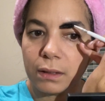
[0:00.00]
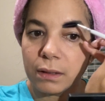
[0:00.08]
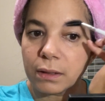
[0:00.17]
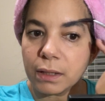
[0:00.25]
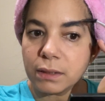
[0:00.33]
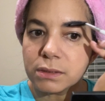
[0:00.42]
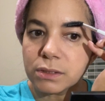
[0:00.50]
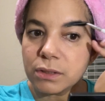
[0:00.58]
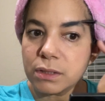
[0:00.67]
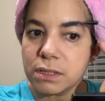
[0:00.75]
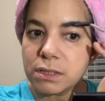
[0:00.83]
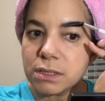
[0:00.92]
okay, so
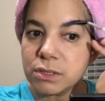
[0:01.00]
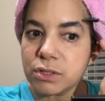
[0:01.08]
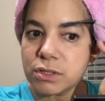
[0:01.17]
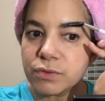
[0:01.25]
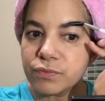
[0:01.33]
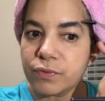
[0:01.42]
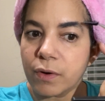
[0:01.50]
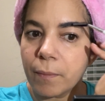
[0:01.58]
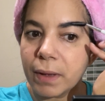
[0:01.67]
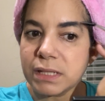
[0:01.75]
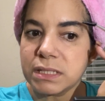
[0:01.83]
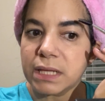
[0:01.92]
this is just from
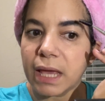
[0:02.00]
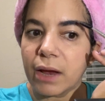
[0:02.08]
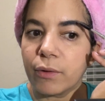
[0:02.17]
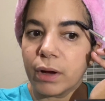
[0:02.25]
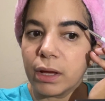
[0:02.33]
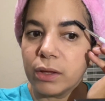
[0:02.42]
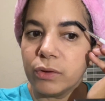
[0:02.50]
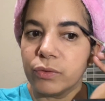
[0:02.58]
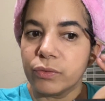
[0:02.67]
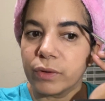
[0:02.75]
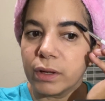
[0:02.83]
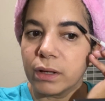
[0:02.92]
mascara
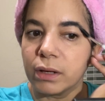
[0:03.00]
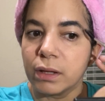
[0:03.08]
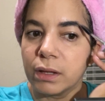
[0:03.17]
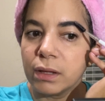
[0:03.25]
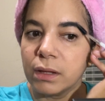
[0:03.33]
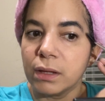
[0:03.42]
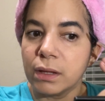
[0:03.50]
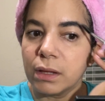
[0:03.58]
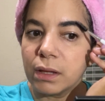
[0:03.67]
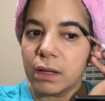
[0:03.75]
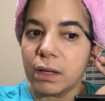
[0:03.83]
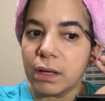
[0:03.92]
using,
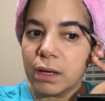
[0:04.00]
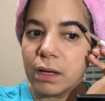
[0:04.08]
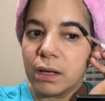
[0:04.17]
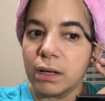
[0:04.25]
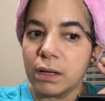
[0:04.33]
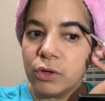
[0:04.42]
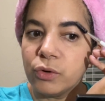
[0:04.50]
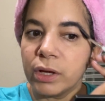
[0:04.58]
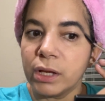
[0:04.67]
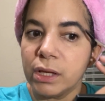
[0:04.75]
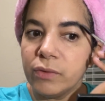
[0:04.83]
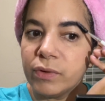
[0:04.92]
and you
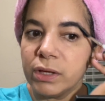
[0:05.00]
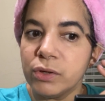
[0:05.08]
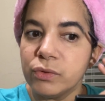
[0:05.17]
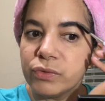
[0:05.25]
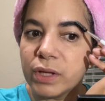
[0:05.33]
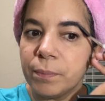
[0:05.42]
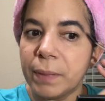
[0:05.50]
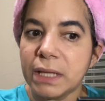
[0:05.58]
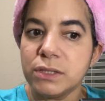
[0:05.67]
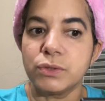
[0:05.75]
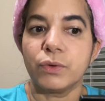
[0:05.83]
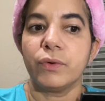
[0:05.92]
can even use a
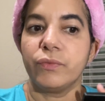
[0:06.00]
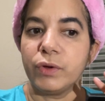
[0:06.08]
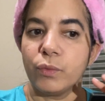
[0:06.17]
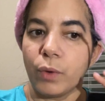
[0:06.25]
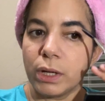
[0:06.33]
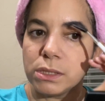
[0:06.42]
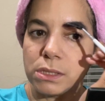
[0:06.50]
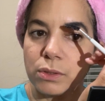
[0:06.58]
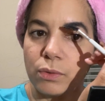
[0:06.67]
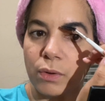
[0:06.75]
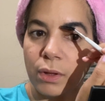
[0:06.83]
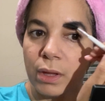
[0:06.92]
pencil if you want
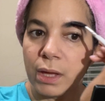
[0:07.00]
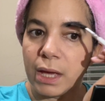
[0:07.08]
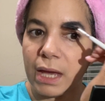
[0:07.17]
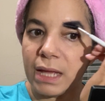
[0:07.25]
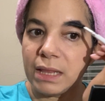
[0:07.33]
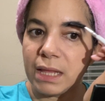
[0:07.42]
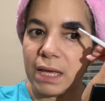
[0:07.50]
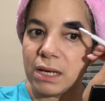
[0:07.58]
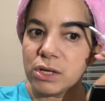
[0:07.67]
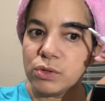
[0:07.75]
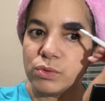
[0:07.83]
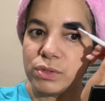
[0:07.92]
to, and
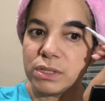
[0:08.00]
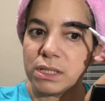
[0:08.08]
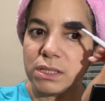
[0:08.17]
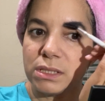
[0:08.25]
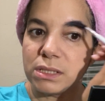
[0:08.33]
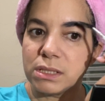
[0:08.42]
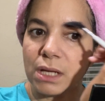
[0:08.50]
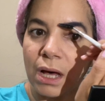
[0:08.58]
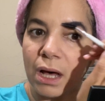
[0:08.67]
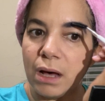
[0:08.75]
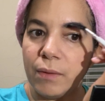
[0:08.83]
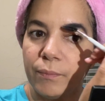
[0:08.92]
then use this
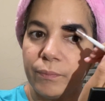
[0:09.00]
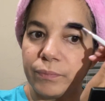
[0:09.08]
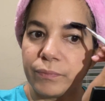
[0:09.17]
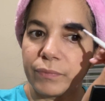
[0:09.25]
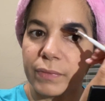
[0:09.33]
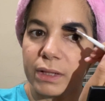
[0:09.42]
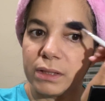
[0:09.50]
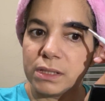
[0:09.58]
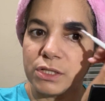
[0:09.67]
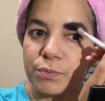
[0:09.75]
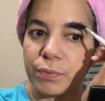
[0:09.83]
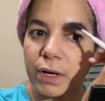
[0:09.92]

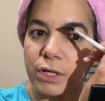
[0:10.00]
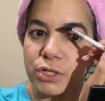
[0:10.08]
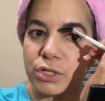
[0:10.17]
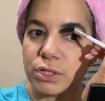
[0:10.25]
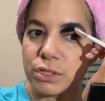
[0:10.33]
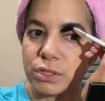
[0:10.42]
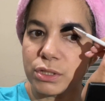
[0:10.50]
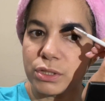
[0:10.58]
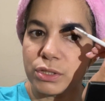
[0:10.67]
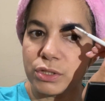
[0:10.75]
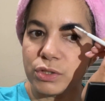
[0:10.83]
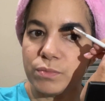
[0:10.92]
this brush
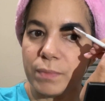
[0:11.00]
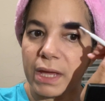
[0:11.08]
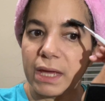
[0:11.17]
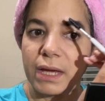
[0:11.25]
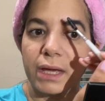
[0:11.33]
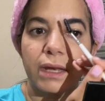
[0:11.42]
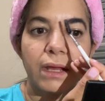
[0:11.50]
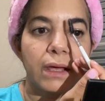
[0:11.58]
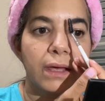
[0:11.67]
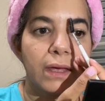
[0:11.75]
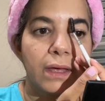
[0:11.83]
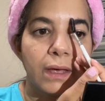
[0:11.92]
to make it
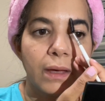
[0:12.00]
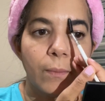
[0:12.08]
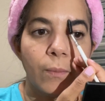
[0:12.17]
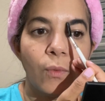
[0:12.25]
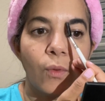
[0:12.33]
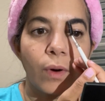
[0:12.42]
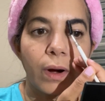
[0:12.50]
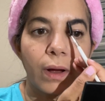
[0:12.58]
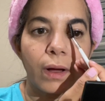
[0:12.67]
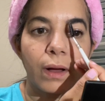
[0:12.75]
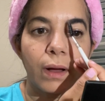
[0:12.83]
more.